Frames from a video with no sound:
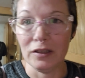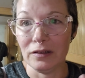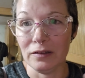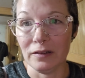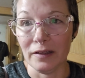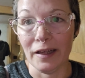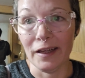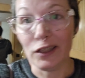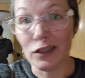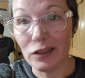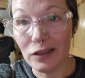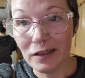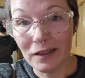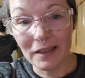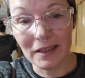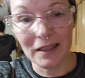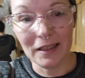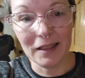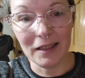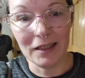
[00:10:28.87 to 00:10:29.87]
you're like
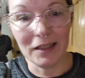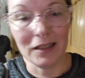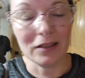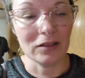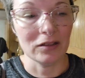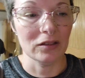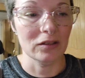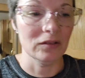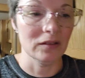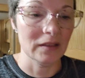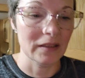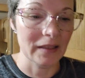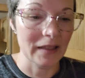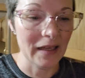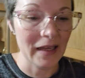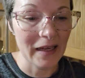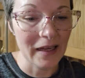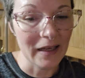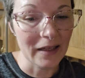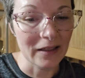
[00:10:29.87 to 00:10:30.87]
cooking or using a
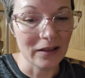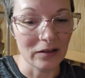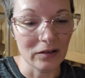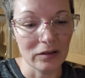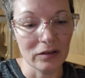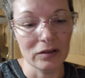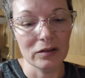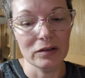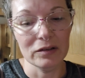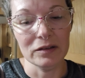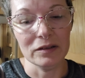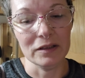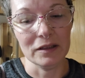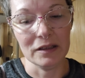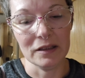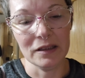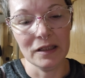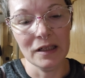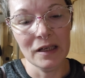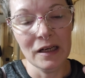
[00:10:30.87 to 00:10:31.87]
candle,
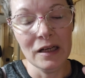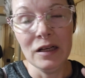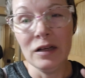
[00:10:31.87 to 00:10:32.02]
or